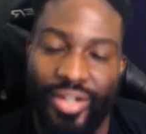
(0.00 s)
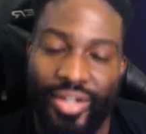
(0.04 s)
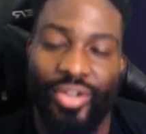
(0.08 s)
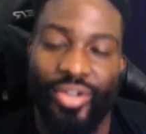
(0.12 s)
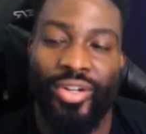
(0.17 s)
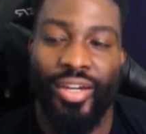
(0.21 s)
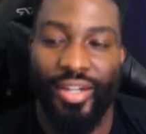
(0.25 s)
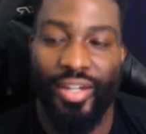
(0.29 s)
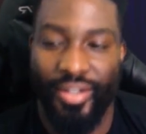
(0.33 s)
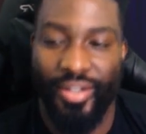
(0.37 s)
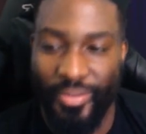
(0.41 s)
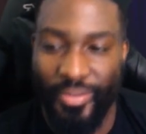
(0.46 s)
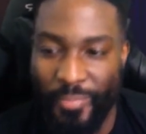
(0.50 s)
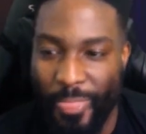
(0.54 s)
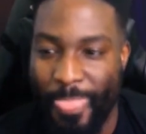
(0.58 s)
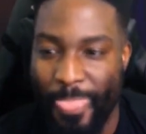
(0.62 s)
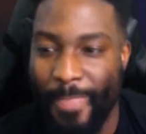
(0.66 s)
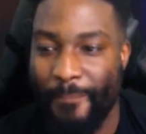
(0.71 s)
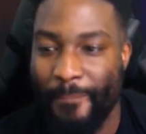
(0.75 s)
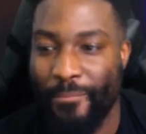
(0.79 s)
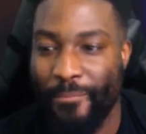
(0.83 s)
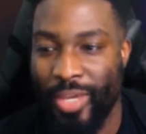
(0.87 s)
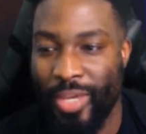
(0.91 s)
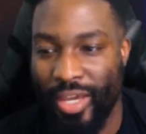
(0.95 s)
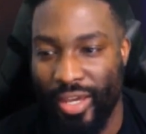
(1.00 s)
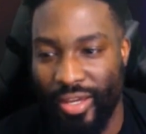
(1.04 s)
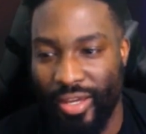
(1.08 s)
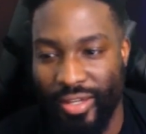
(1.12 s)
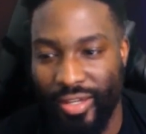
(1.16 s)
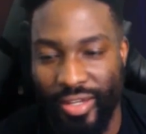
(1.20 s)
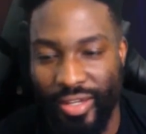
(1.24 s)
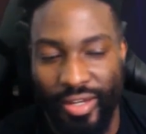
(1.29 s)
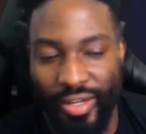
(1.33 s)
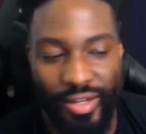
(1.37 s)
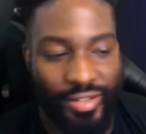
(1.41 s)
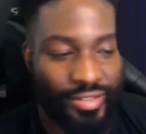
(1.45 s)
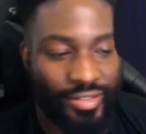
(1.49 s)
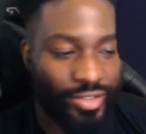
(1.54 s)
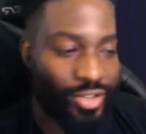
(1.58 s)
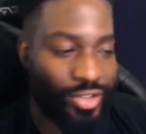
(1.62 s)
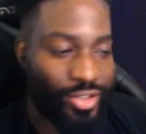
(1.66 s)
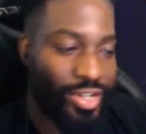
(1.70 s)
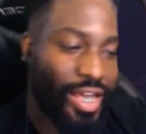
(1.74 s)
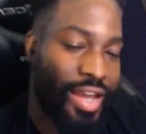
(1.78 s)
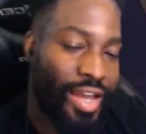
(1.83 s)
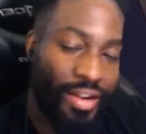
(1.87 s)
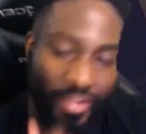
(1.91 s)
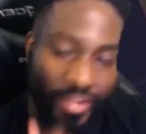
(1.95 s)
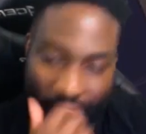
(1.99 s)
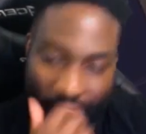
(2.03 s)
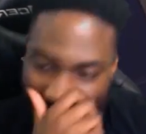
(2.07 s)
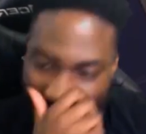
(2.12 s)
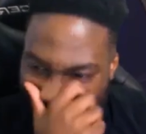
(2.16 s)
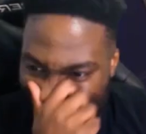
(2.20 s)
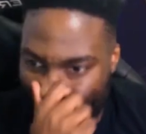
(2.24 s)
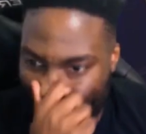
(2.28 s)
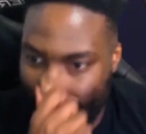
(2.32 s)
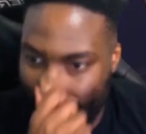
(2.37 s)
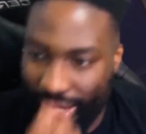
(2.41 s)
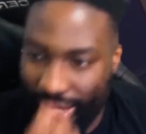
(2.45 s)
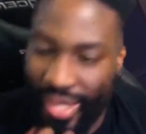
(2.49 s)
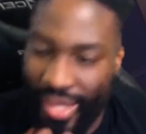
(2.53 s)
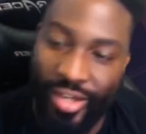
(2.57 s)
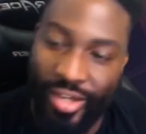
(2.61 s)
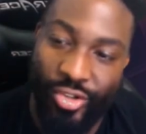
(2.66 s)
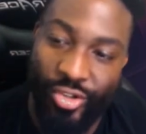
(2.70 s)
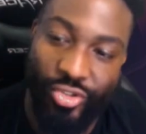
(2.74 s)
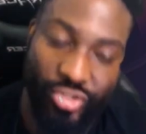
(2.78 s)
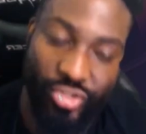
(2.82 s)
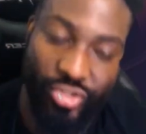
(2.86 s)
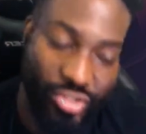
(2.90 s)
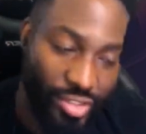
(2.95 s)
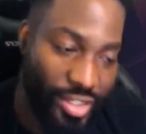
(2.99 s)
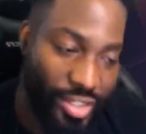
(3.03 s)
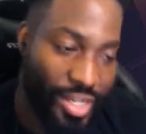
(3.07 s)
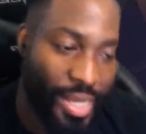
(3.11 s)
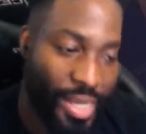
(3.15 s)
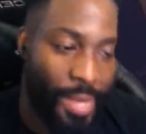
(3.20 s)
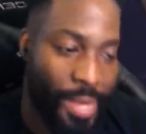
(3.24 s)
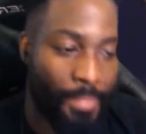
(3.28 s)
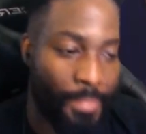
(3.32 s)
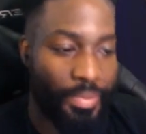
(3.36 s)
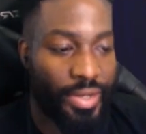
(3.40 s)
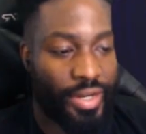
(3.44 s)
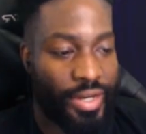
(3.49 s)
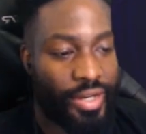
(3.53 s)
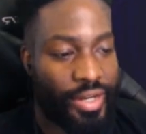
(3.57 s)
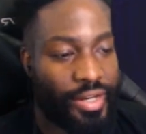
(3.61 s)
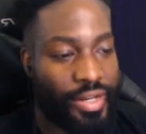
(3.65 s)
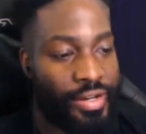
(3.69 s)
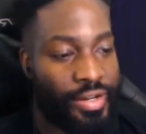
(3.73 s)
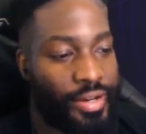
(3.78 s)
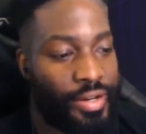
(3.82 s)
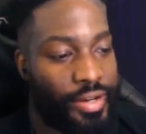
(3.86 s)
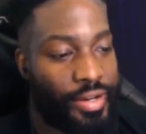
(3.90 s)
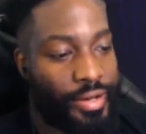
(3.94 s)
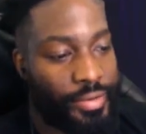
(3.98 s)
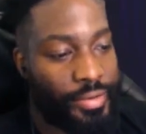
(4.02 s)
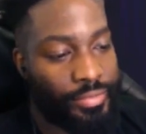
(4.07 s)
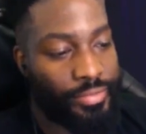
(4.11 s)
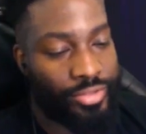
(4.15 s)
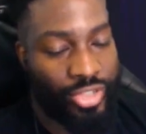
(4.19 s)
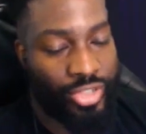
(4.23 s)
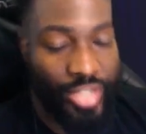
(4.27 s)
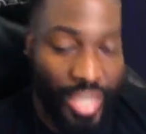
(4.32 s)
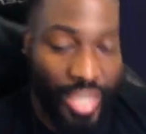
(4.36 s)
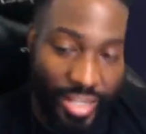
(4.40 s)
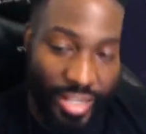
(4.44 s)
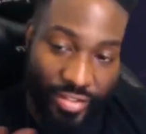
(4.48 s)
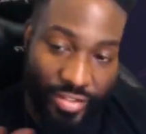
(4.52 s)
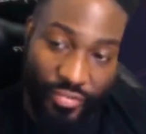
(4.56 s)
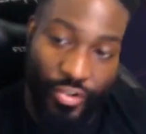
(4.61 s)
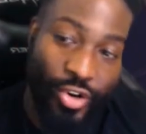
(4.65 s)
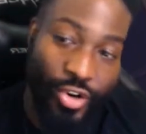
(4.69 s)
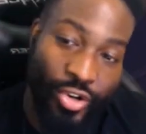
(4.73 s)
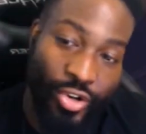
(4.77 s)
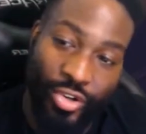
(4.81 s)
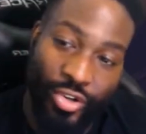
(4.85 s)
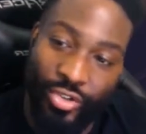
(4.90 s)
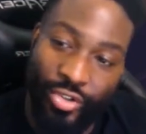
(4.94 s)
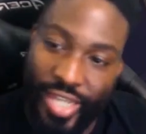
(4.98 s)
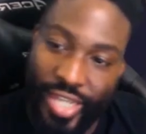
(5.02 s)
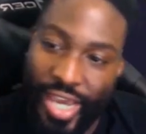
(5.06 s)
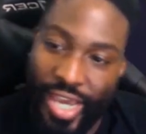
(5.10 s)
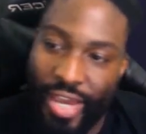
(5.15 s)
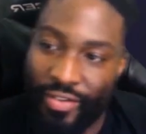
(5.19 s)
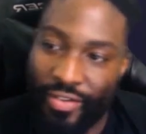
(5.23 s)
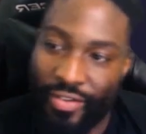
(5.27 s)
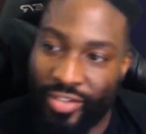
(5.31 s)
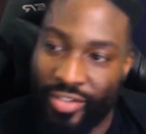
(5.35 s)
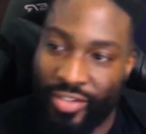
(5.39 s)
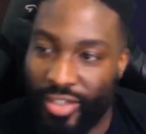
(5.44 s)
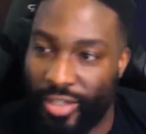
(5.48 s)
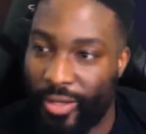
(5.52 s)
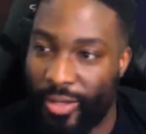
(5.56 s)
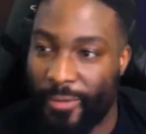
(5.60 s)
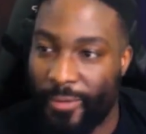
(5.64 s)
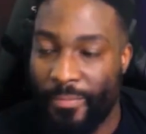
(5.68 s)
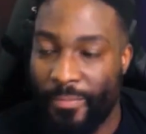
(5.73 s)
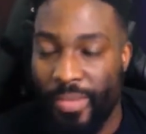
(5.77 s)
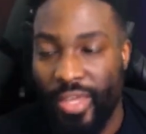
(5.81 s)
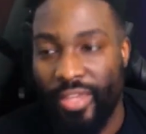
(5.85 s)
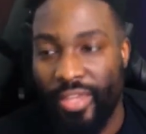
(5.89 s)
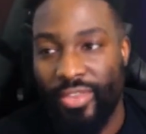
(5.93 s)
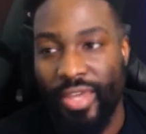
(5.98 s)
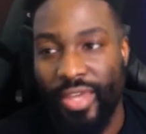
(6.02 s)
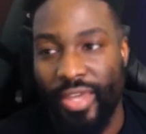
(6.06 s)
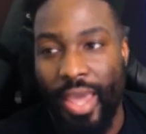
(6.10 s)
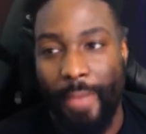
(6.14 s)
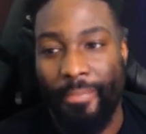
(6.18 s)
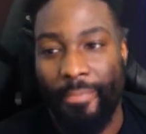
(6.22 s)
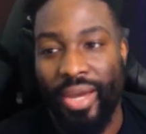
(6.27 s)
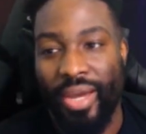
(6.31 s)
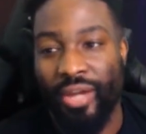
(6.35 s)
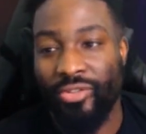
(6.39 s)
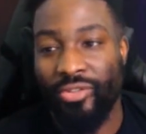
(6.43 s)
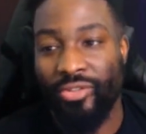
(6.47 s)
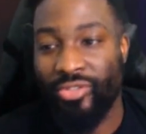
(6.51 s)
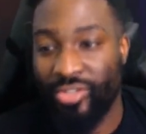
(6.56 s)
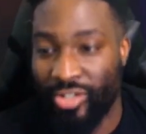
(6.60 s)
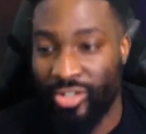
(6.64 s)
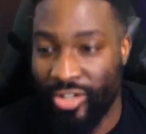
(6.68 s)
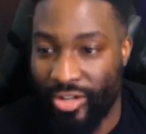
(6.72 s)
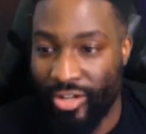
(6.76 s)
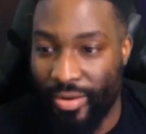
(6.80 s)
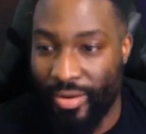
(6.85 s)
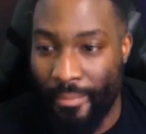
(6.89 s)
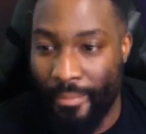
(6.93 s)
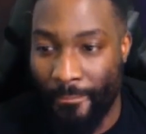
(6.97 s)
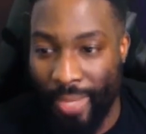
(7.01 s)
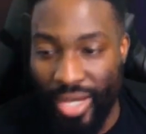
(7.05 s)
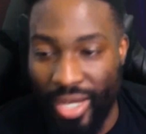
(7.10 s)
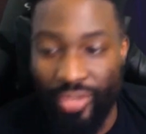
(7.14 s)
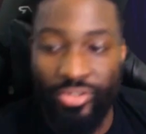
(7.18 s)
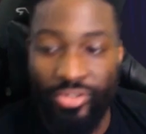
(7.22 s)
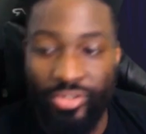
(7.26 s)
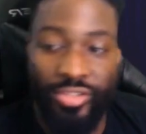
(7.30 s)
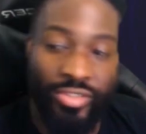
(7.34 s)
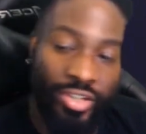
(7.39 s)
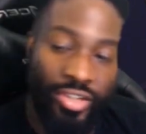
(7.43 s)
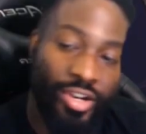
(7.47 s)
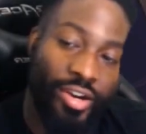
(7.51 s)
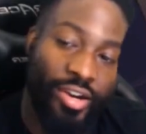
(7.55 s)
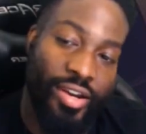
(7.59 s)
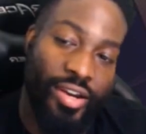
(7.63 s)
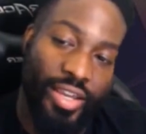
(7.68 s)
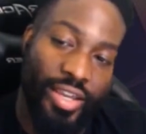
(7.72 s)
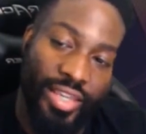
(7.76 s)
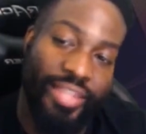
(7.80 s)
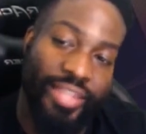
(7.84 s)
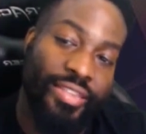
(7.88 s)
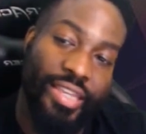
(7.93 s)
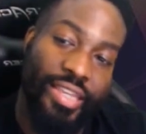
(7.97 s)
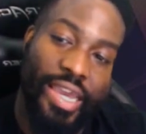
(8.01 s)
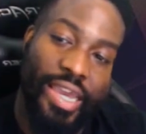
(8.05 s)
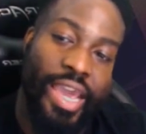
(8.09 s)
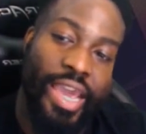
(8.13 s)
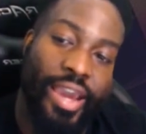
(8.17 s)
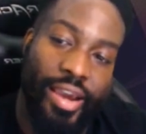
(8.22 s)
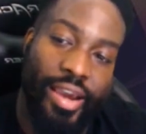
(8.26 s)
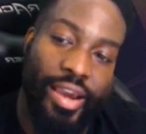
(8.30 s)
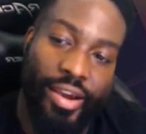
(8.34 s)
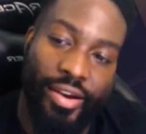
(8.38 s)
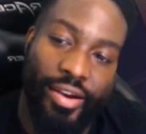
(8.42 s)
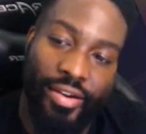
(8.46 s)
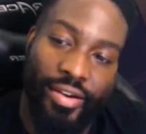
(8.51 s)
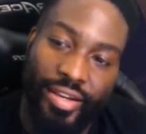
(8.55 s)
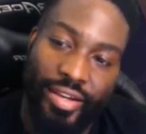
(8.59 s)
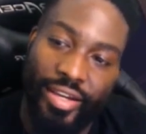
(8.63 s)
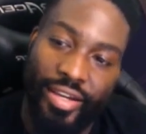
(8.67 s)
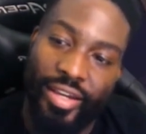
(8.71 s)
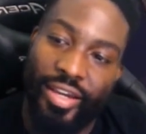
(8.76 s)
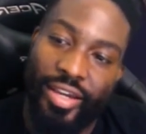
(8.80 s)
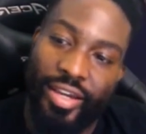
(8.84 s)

Okay. Also. Yeah. So a lot of them might have had angles, but she has a vertical dive kick that bounces her in the air